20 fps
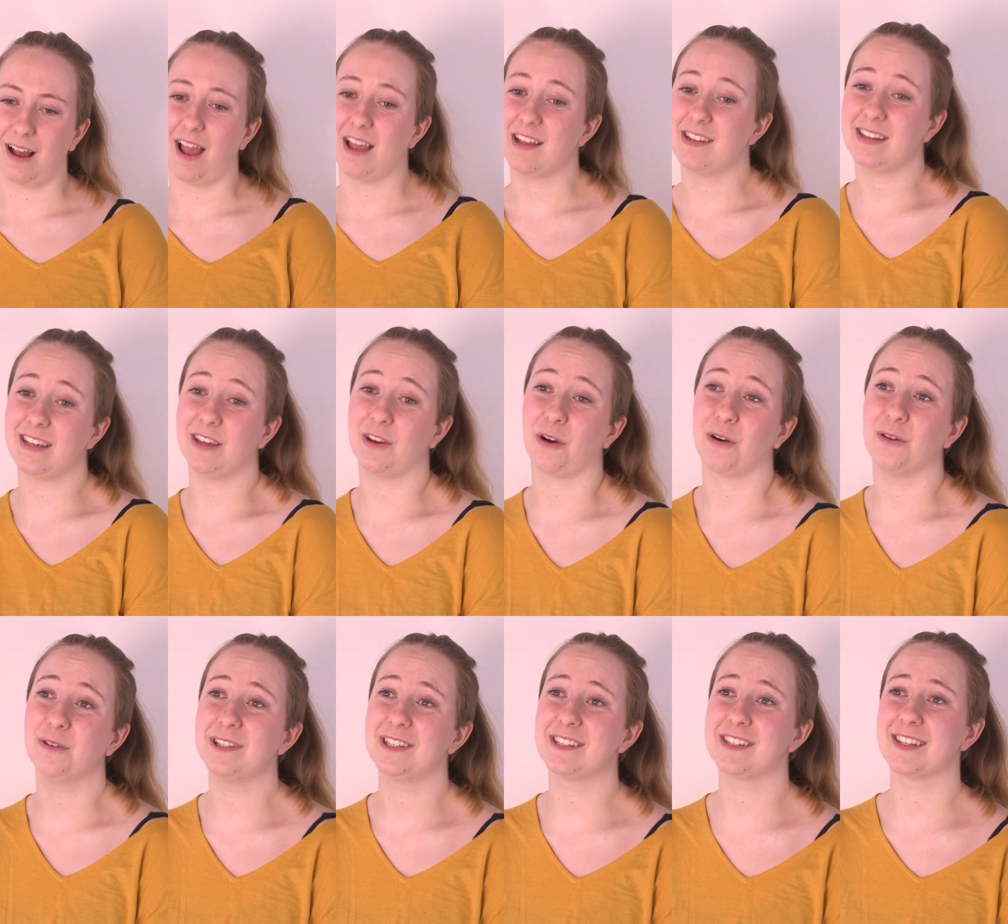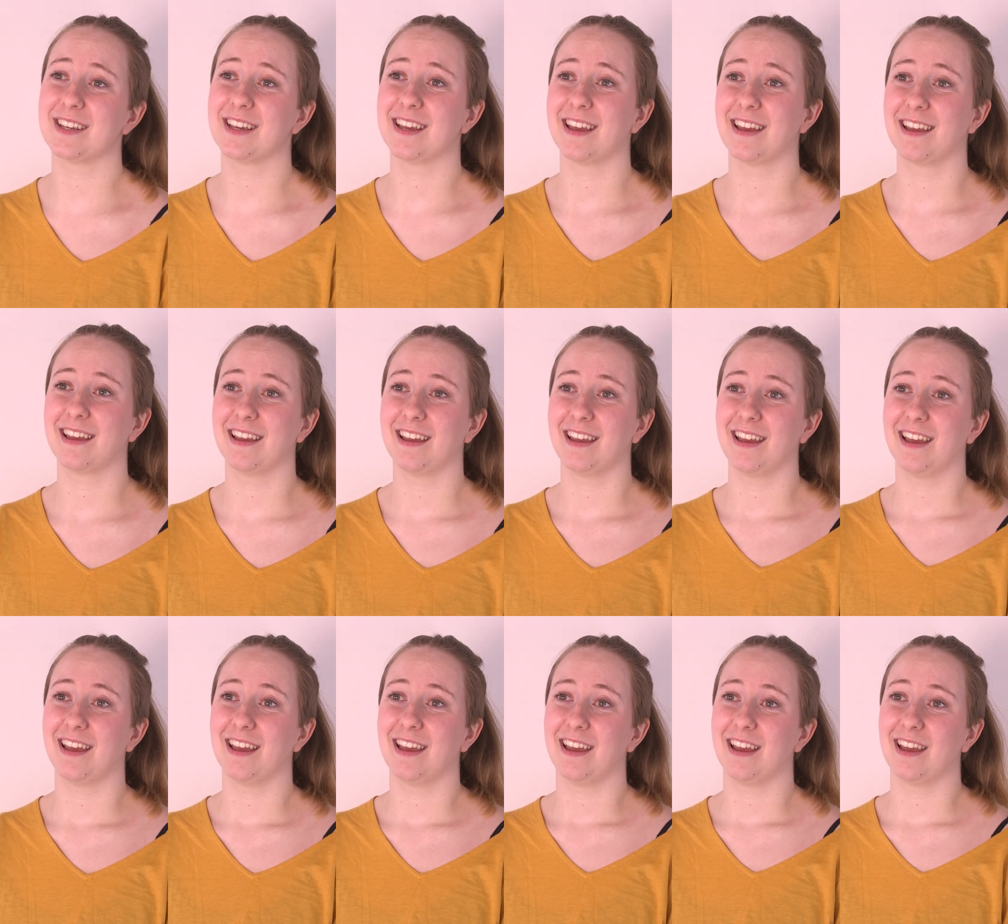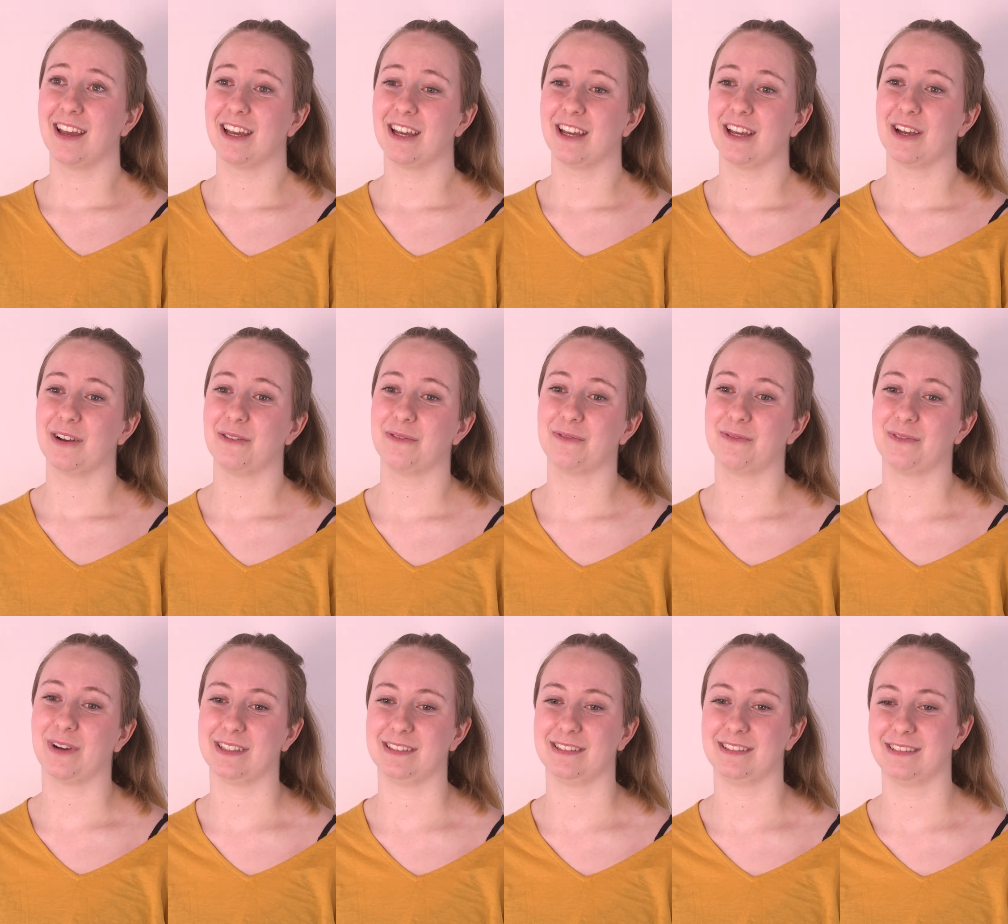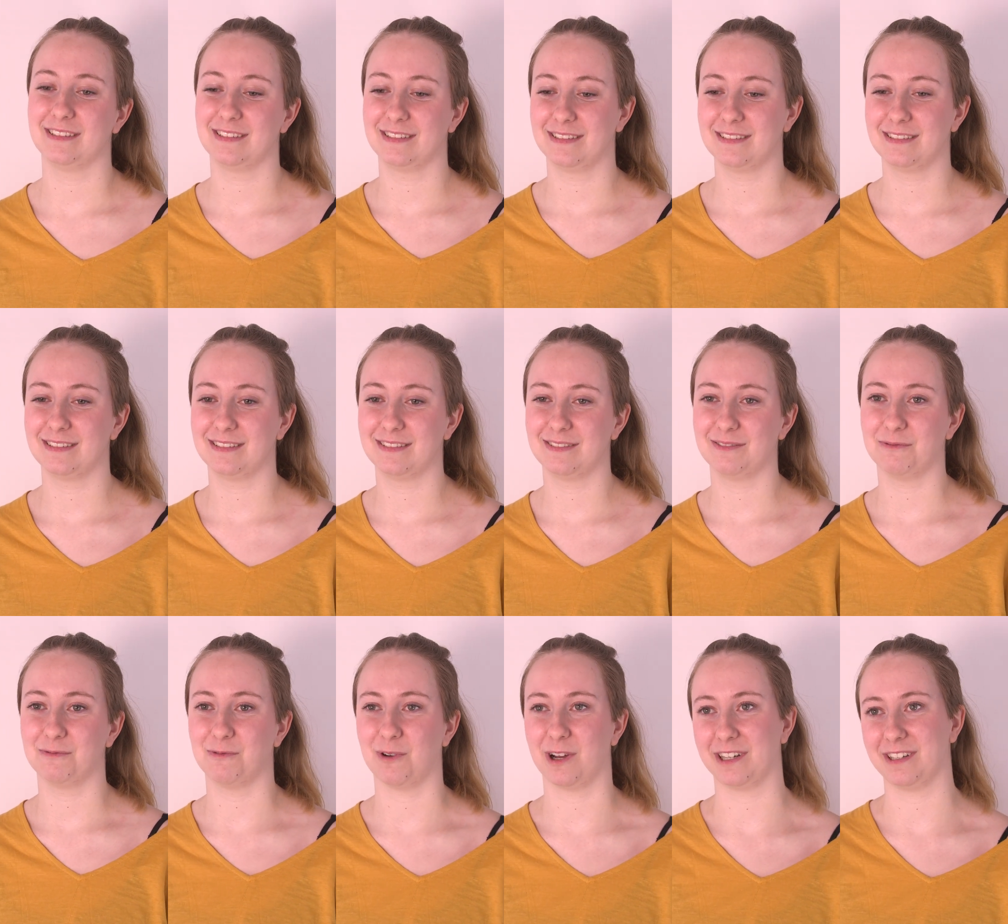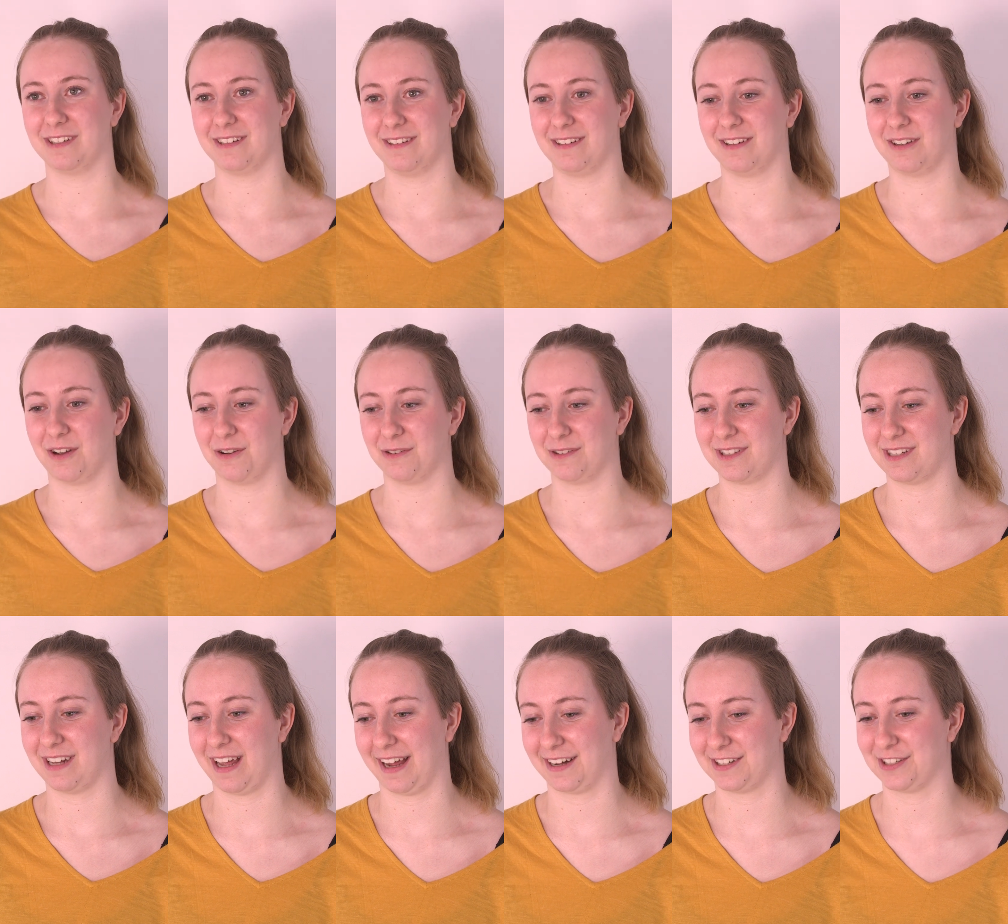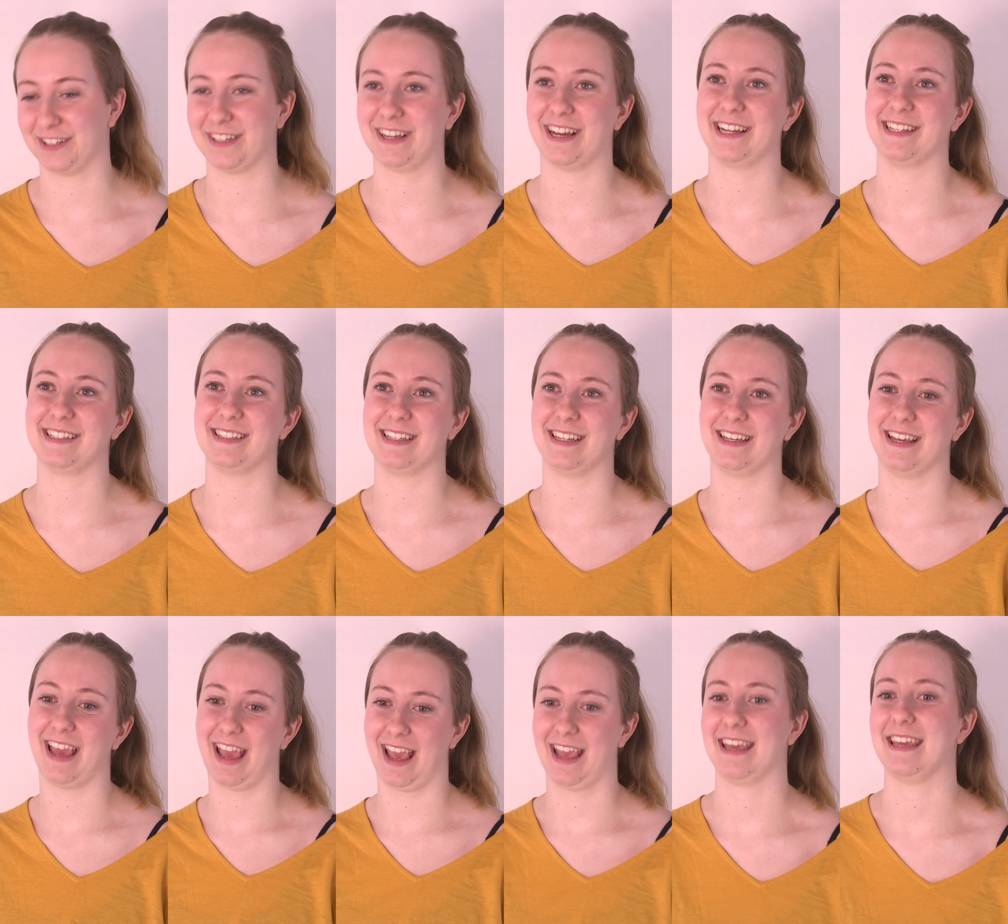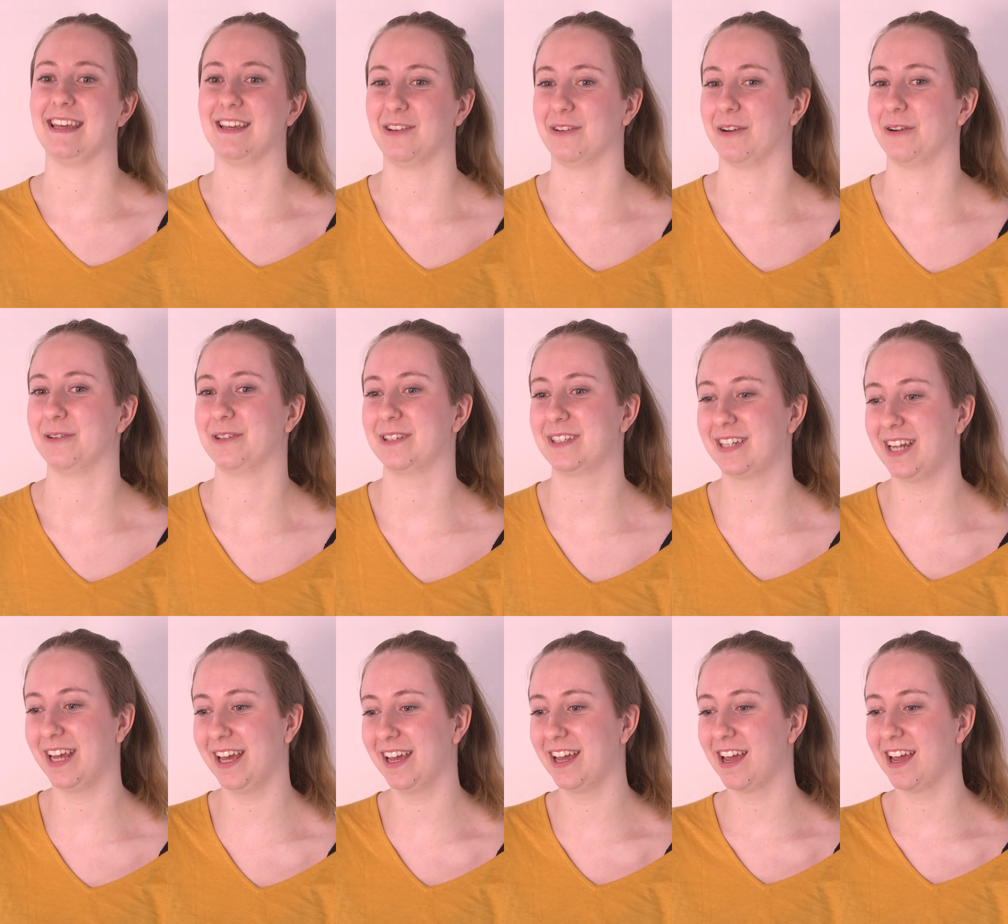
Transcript: I see ghosts. Well, one ghost, actually. I see a ghost.